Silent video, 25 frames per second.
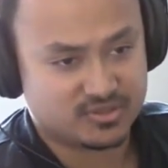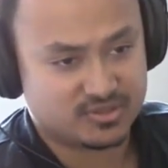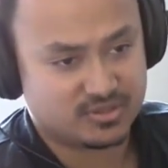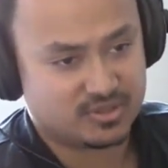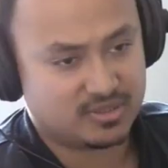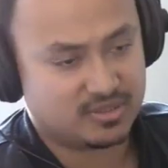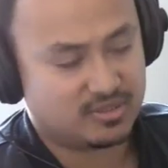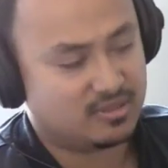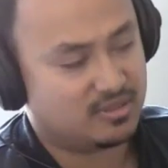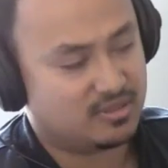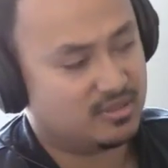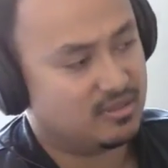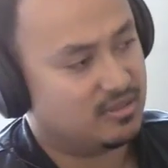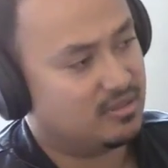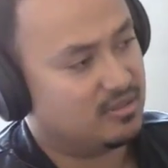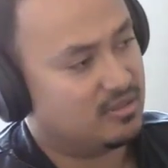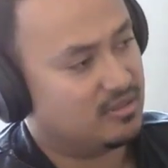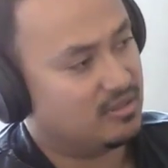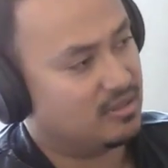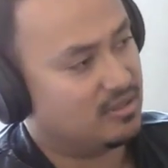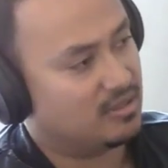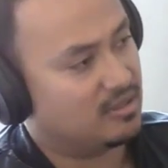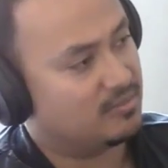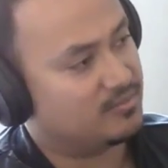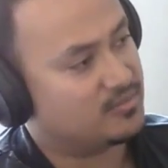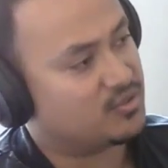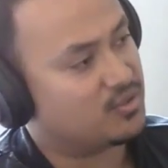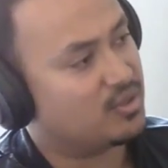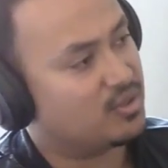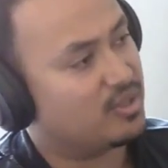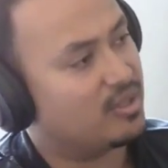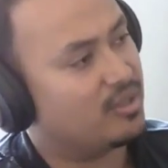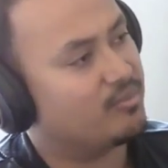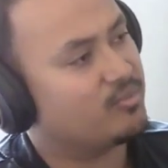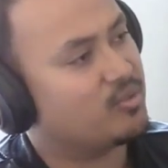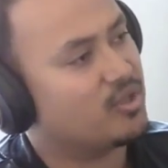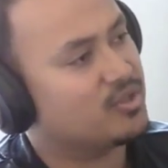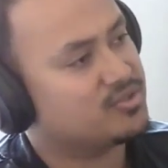Okay. Um, so the,
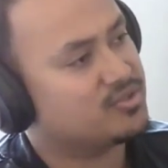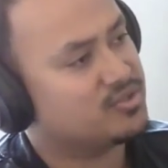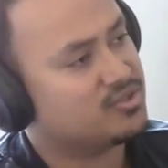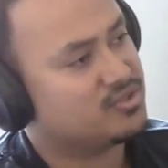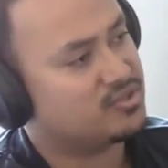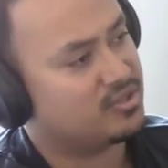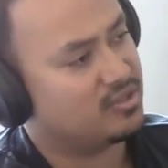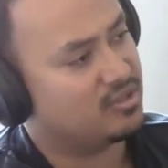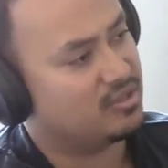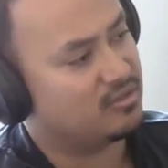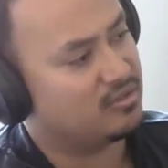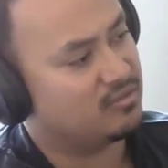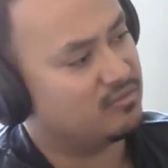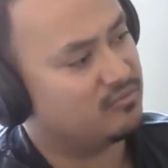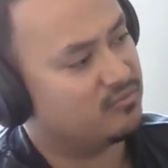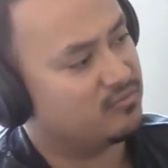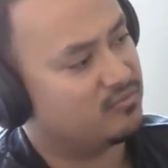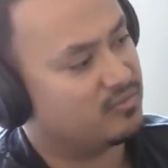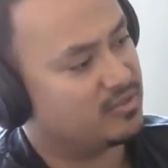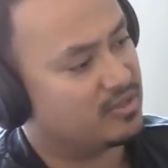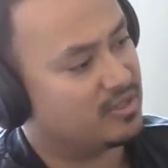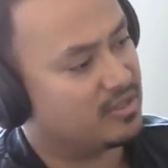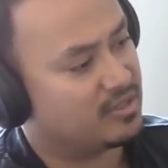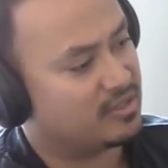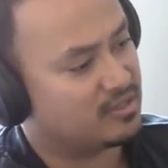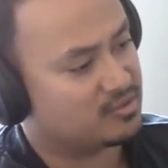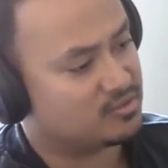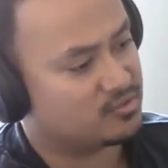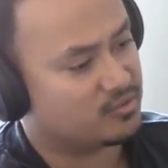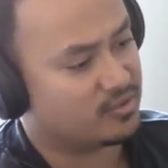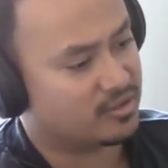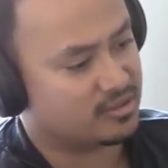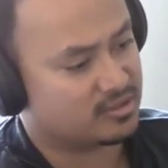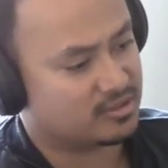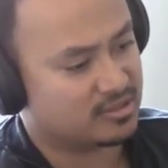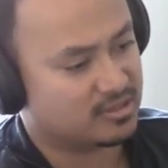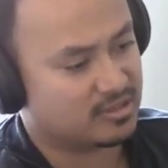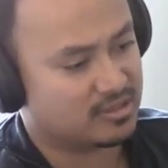a process of getting a
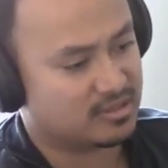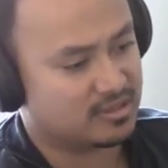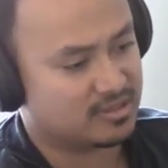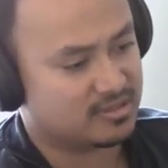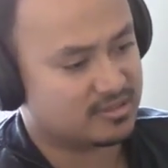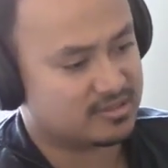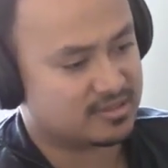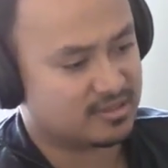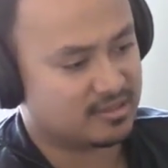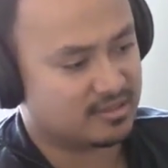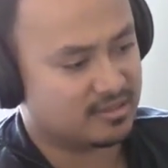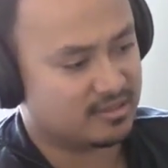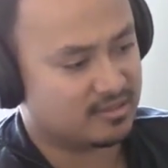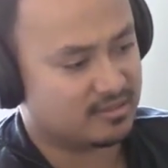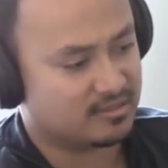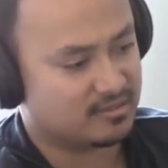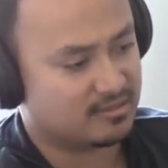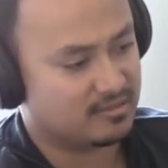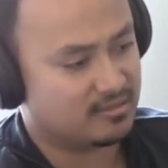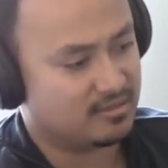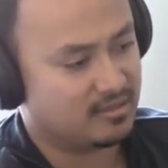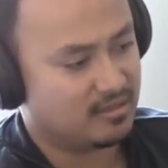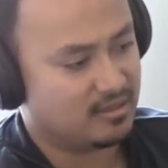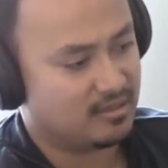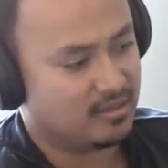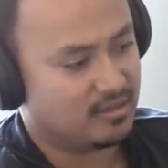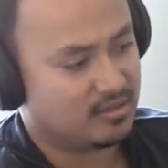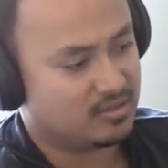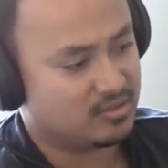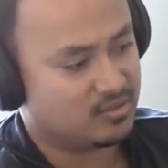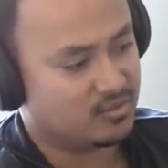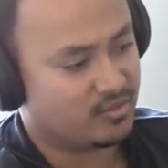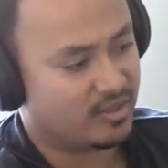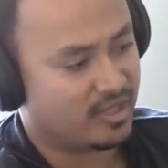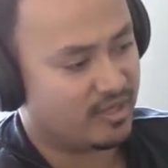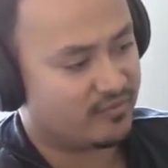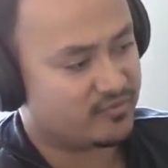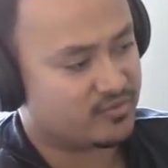directing gig is that
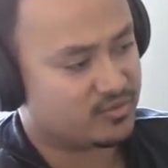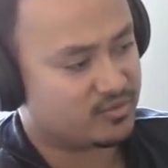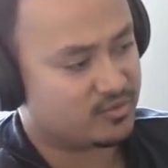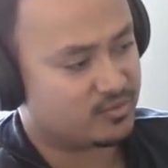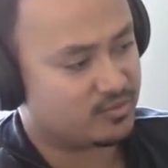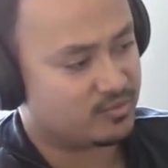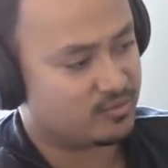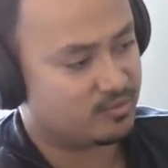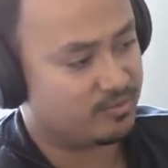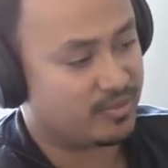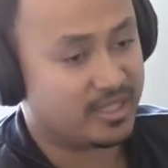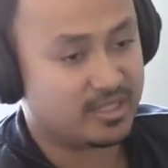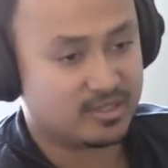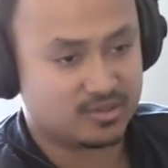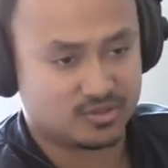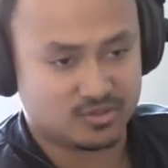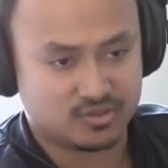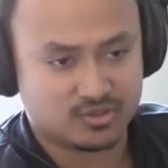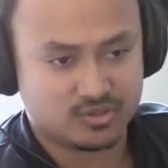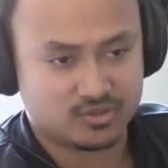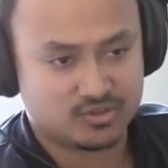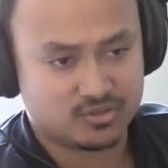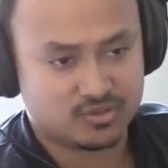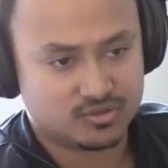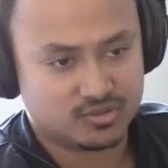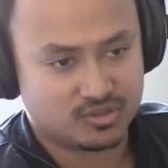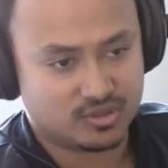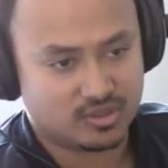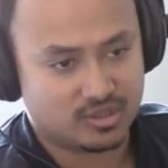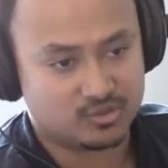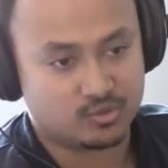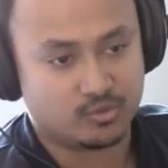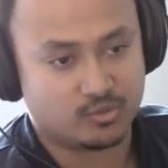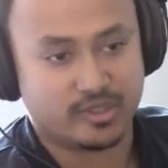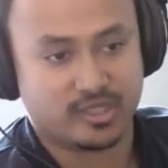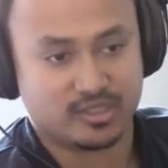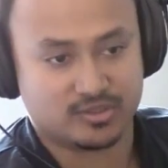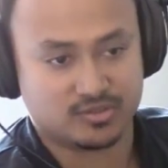you have to pitch a
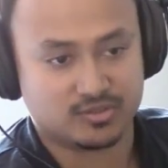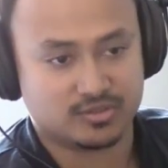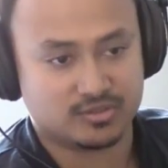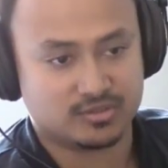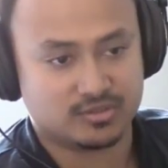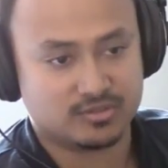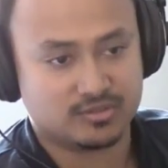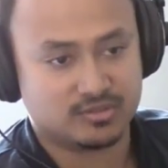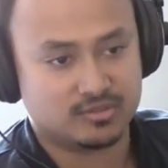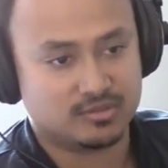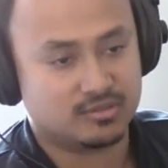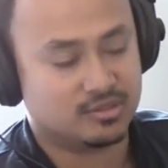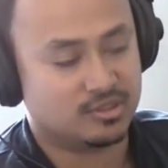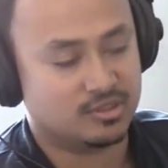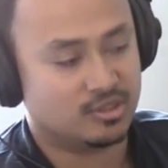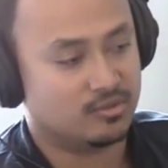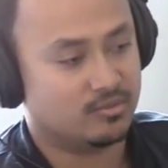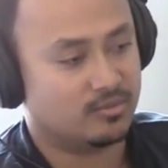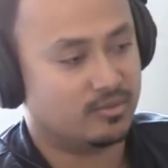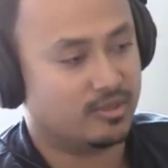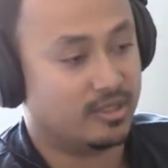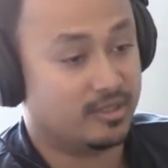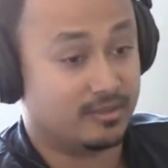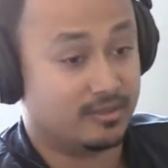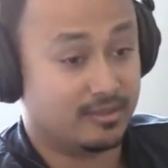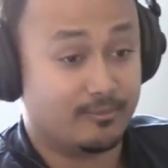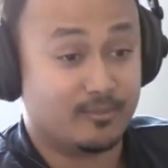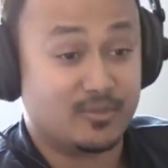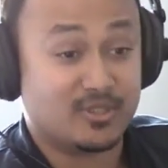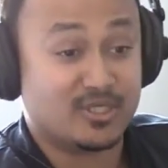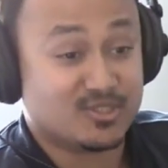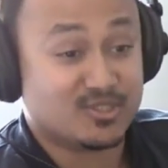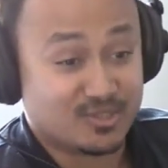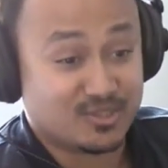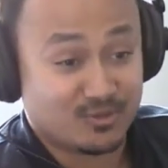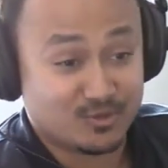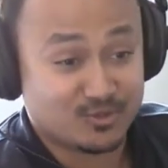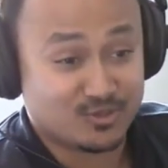direction you know, and
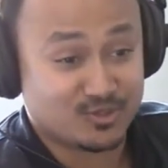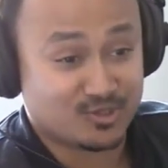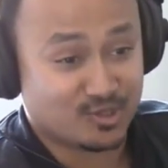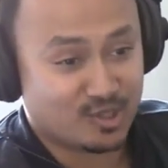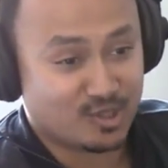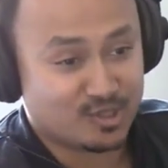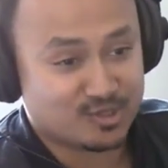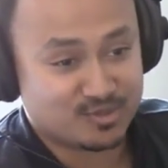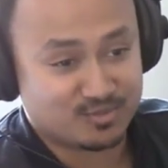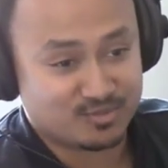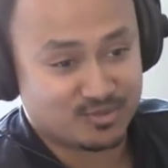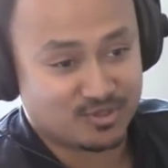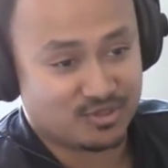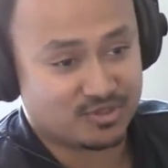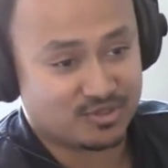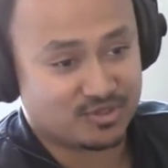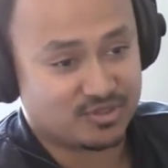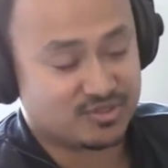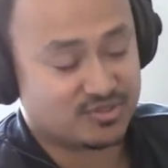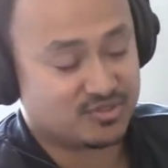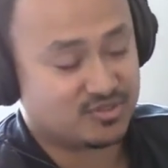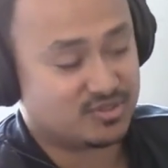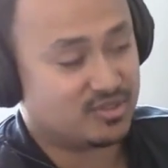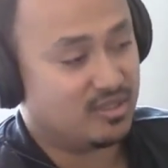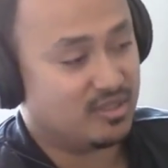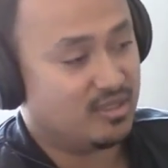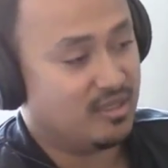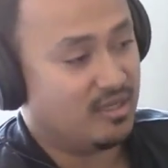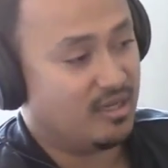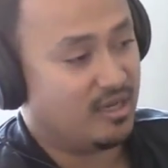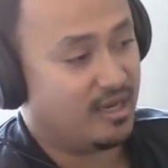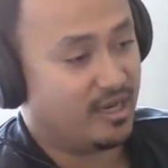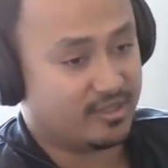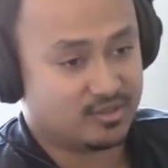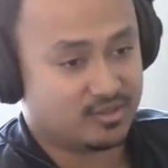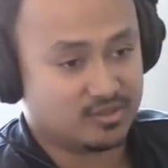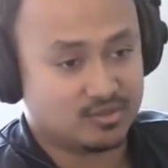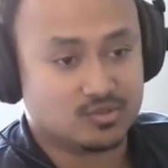because I was a concept artist,
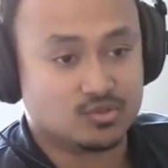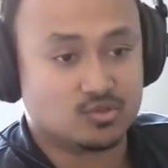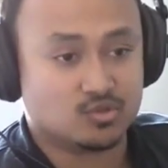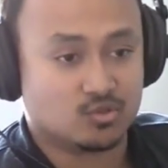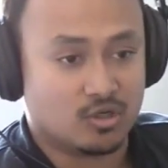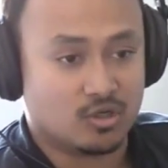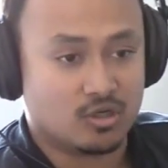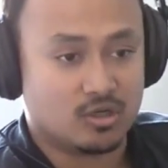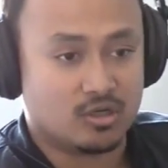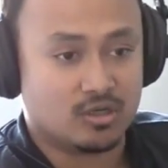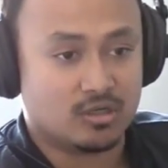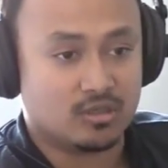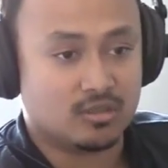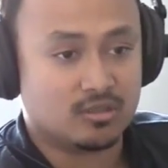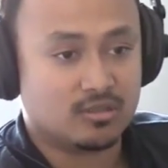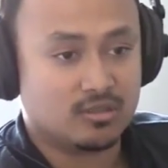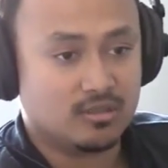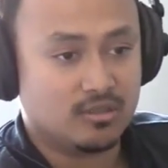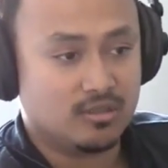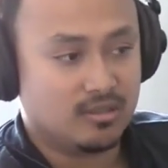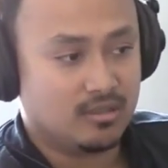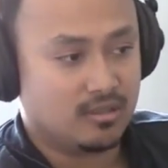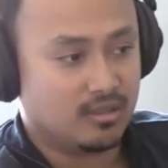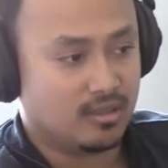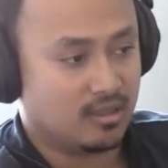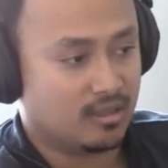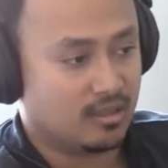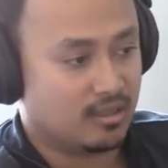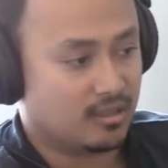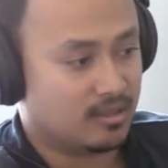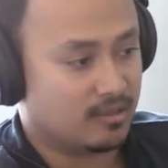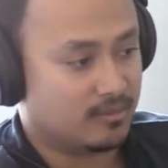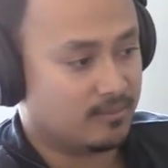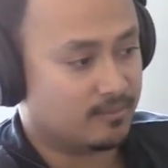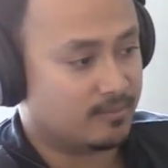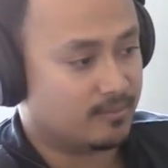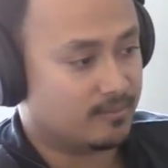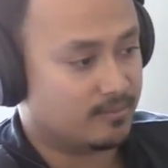I could draw
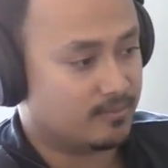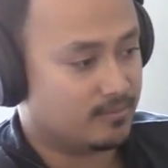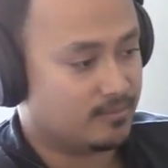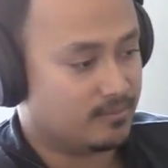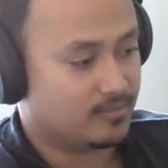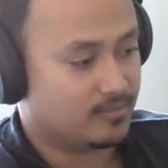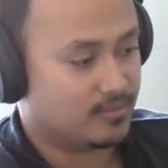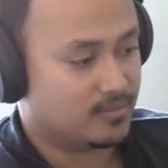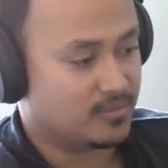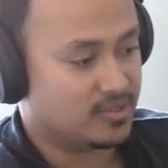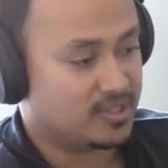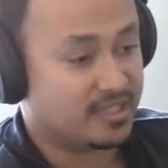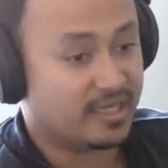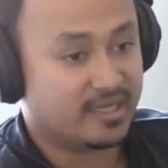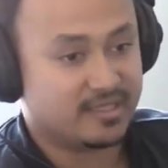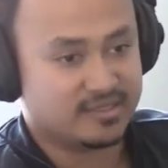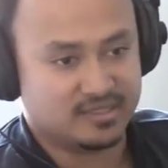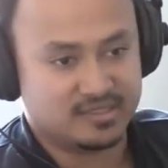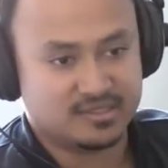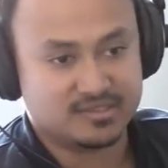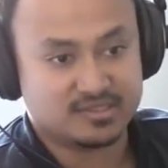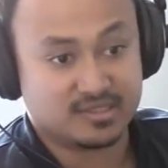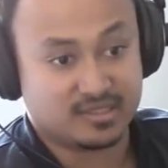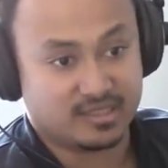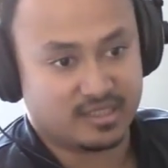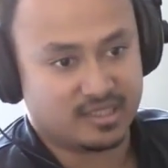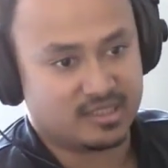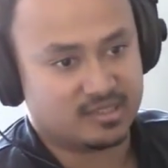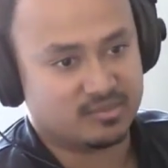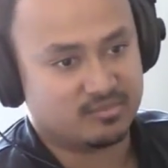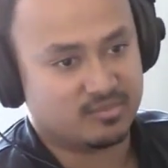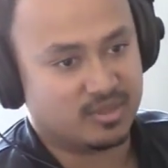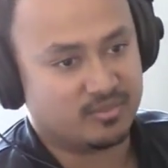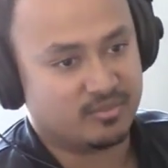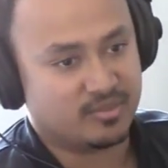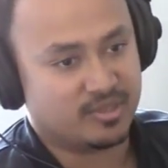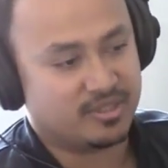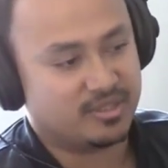um, the ideas that I had in
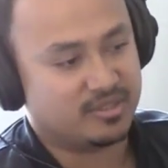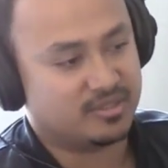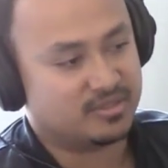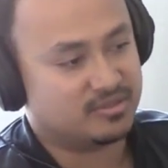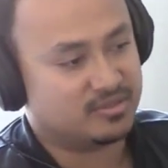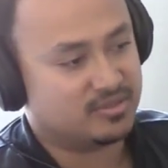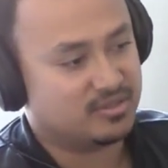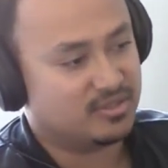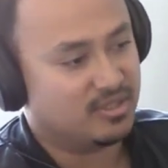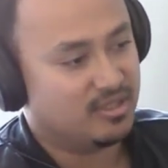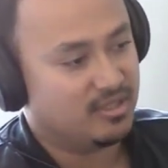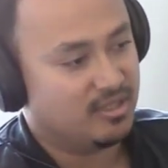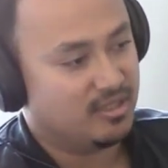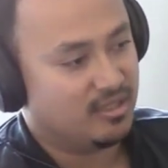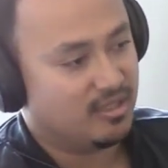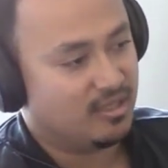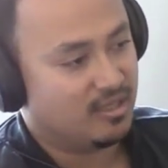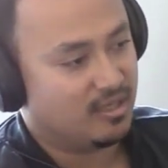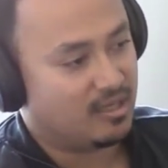my mind. Yeah.